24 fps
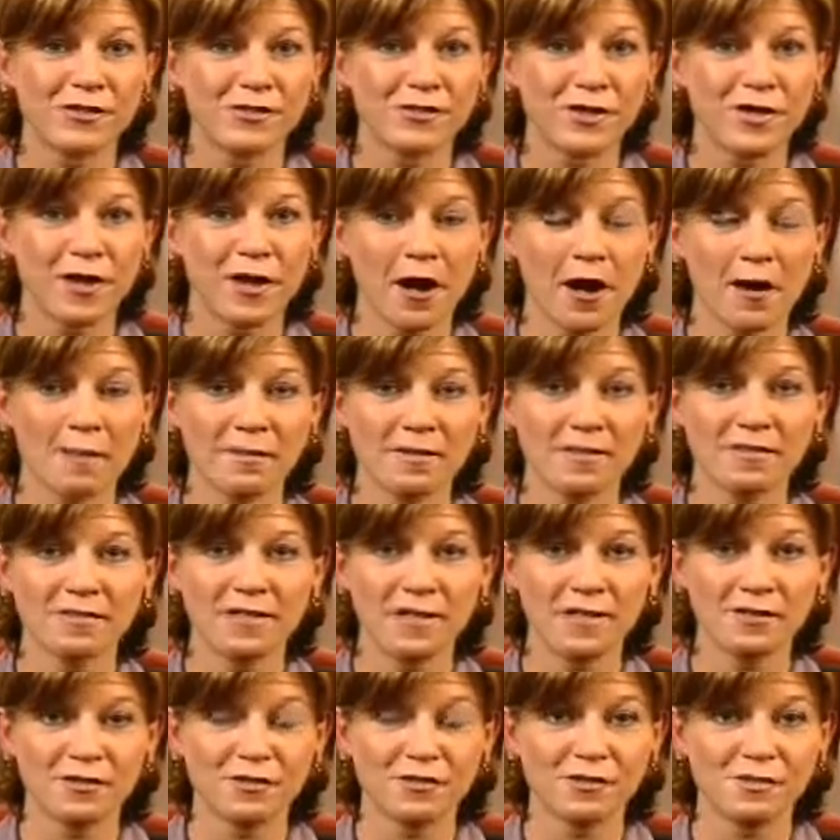Injury
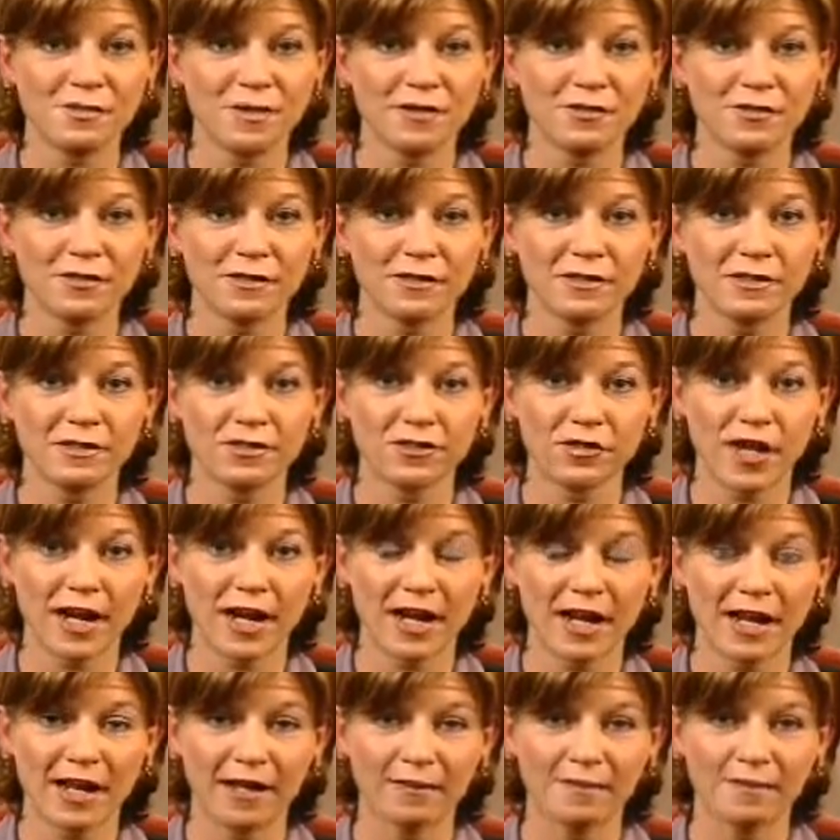Compensation Specialist
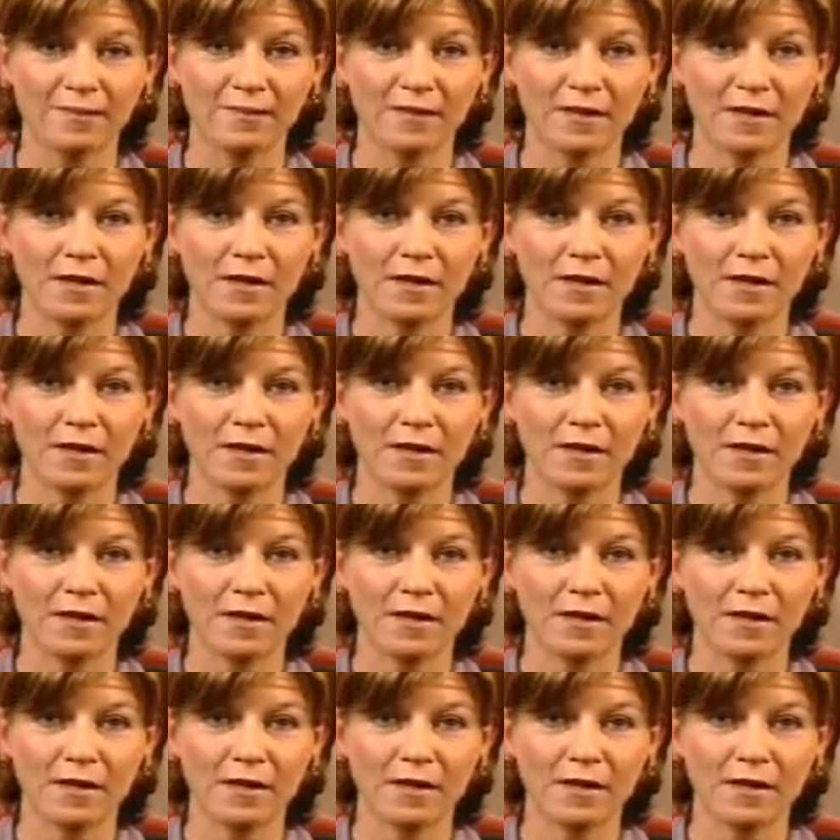Training.